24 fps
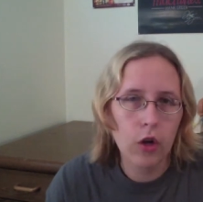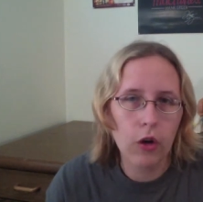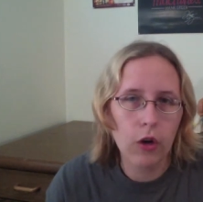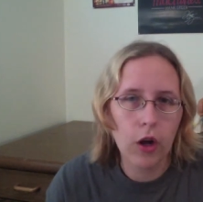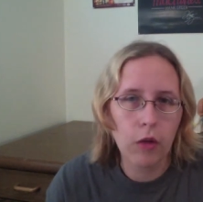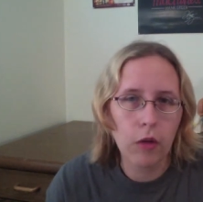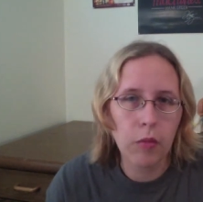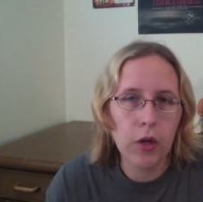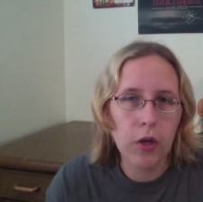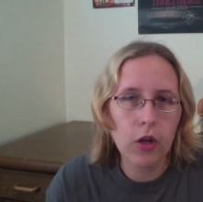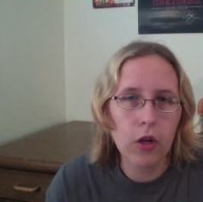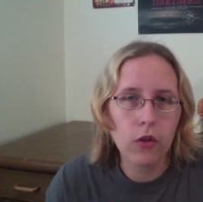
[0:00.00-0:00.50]

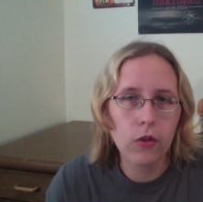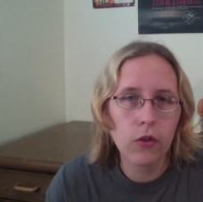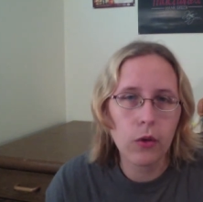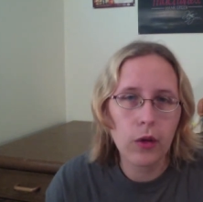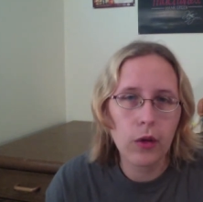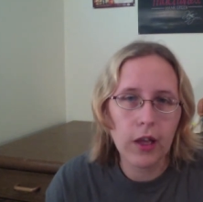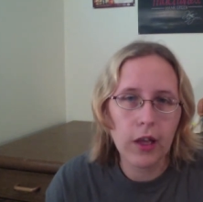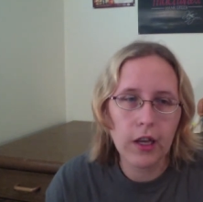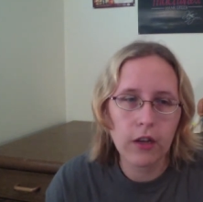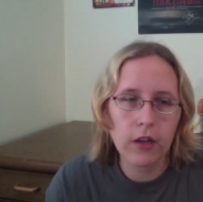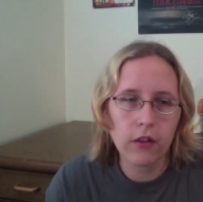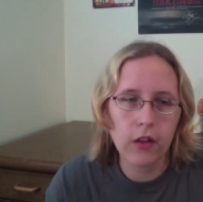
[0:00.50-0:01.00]
Around middle school,
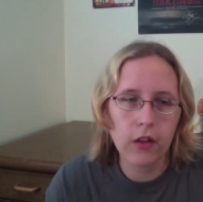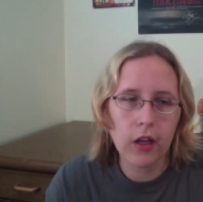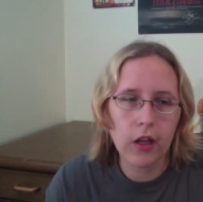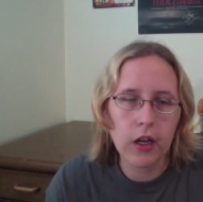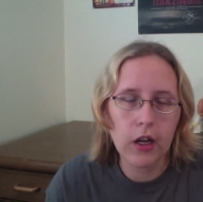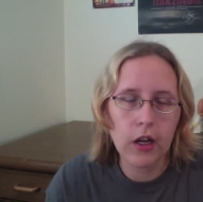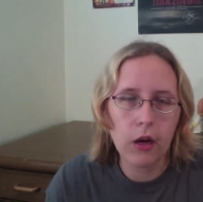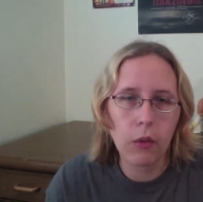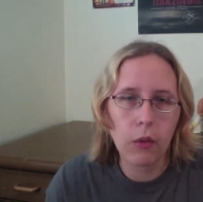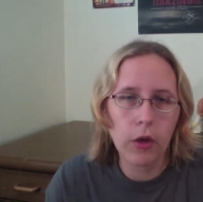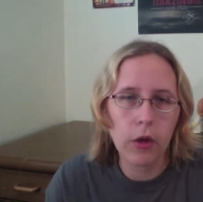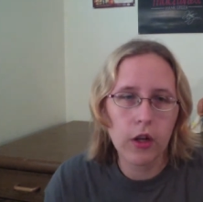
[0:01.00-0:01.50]
I
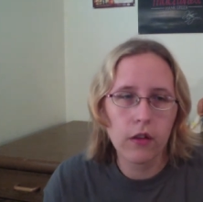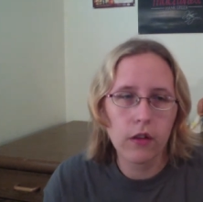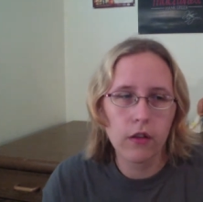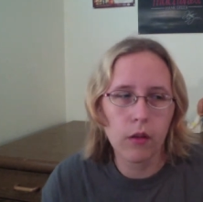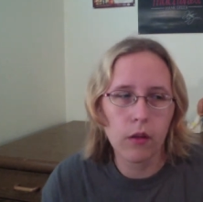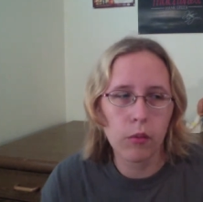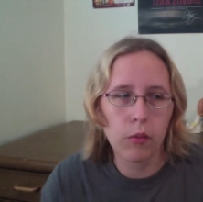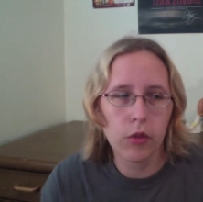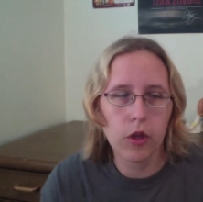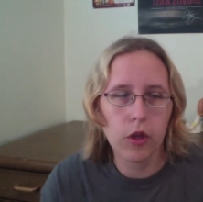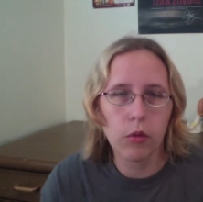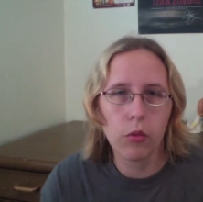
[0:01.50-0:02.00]
decided I wanted
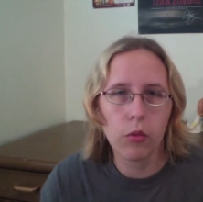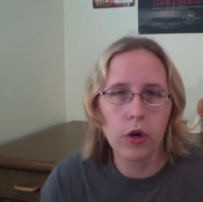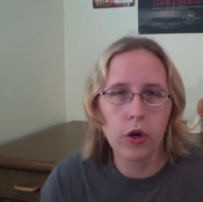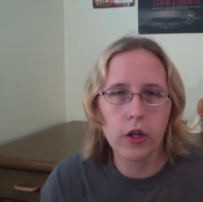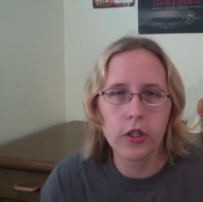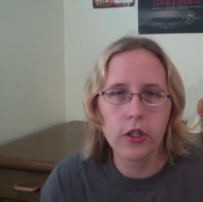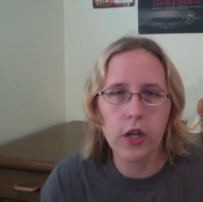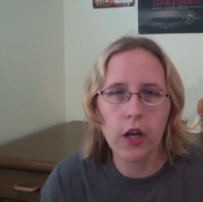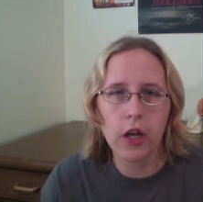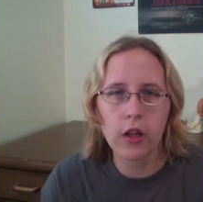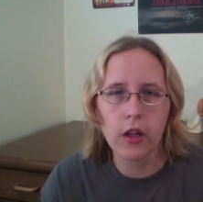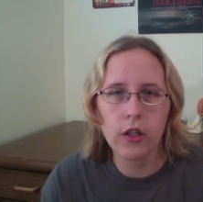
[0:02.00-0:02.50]
something more
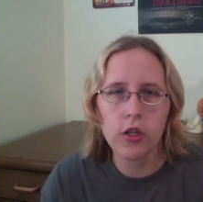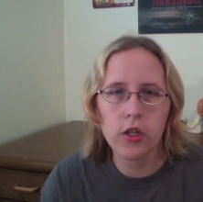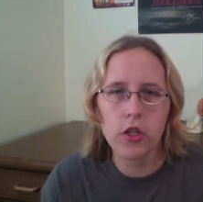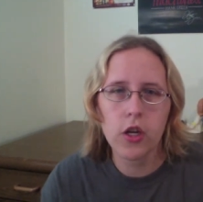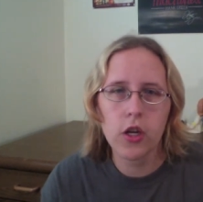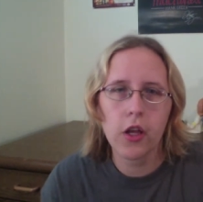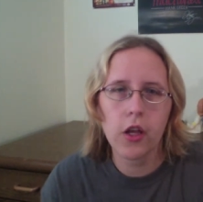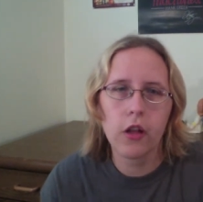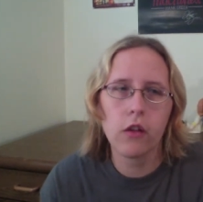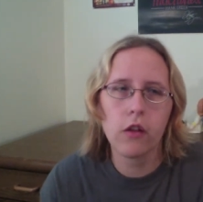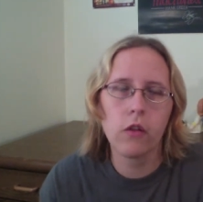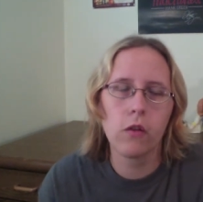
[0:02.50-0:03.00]

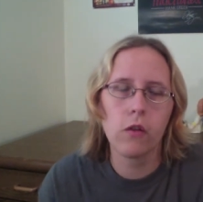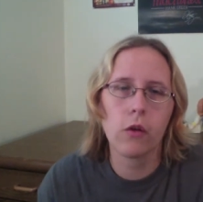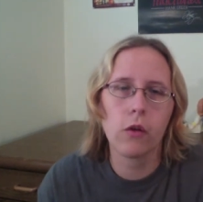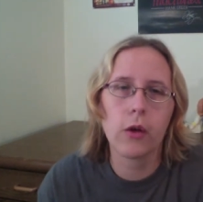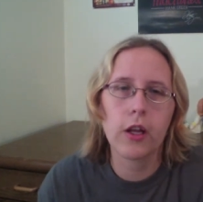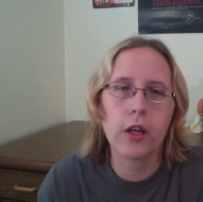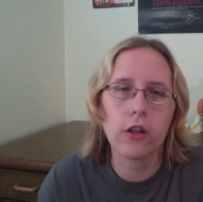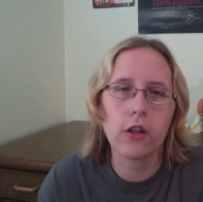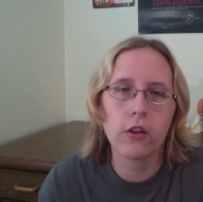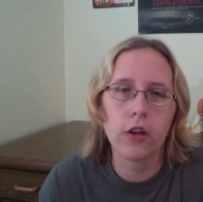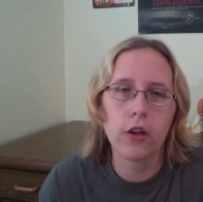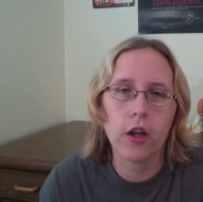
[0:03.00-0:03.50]
challenging, so
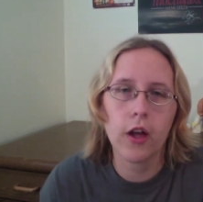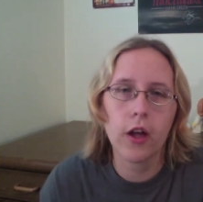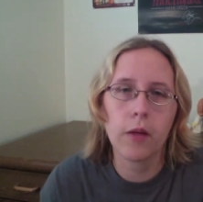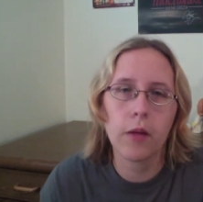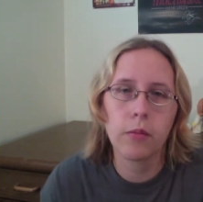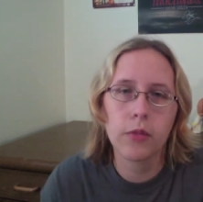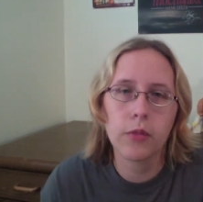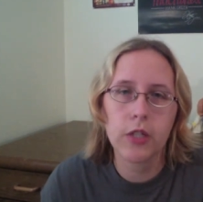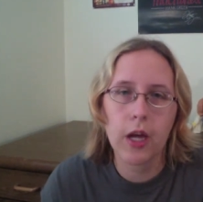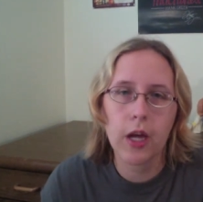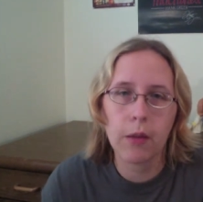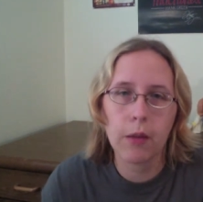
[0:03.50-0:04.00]
I took
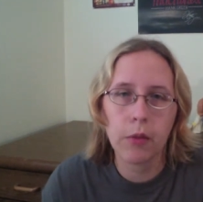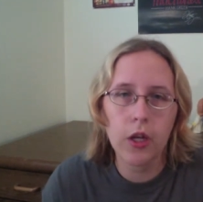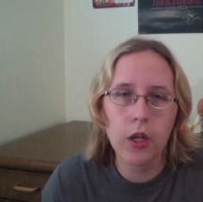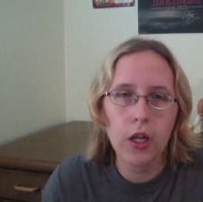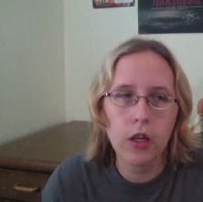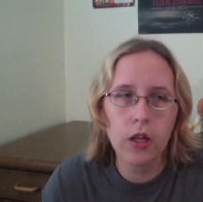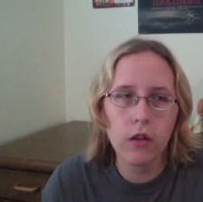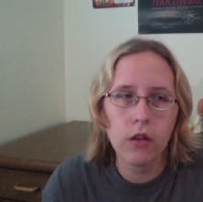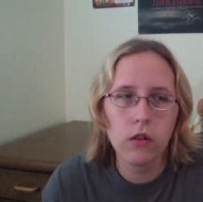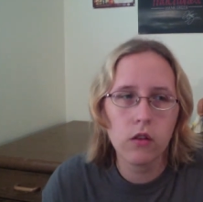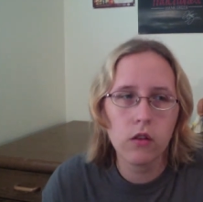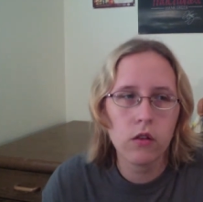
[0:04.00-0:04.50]
up
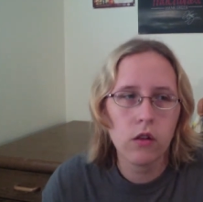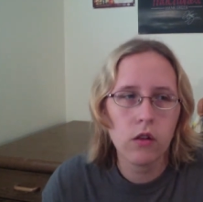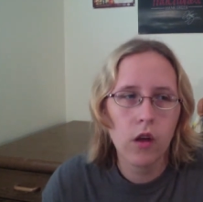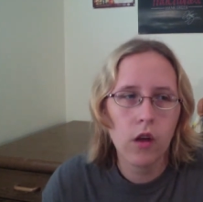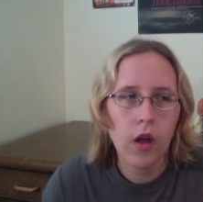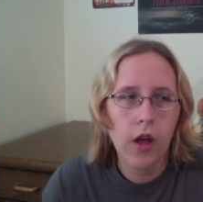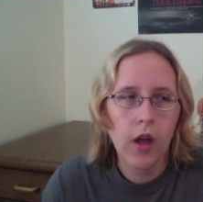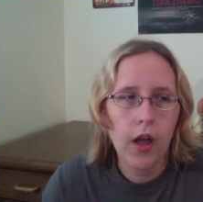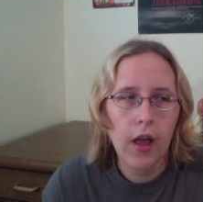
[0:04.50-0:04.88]
Japanese,